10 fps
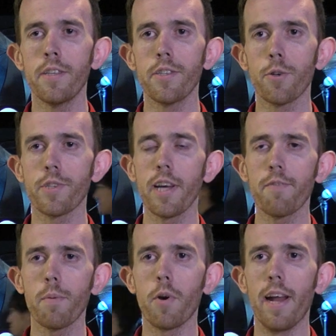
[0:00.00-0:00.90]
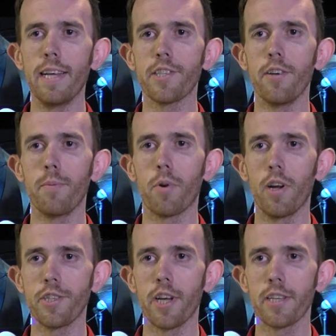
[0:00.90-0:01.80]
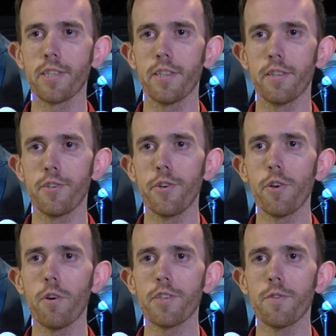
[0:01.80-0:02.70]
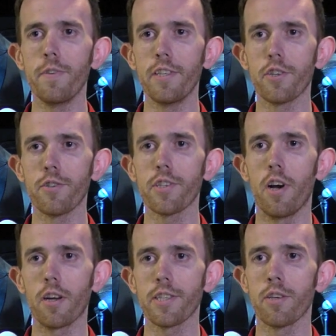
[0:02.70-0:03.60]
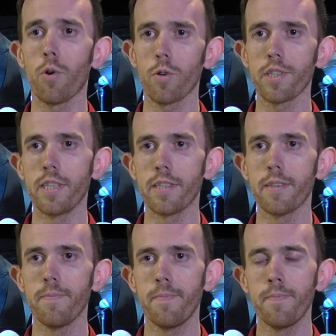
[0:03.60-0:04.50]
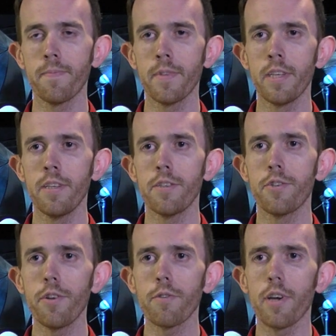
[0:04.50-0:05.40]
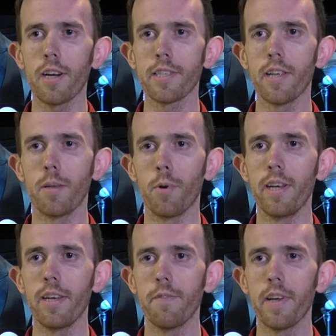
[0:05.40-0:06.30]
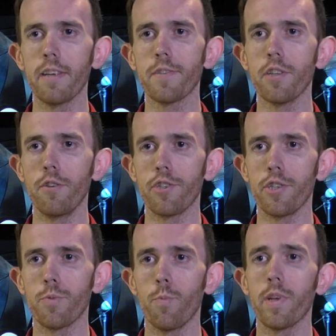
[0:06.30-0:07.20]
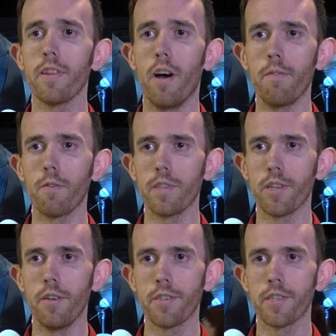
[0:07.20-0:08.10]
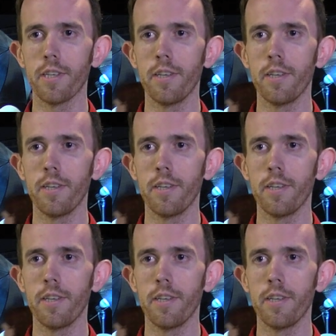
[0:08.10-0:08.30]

So aside from our hands-on projects, the studio also features talks and courses. Studio Talks celebrate innovative solutions with novel results.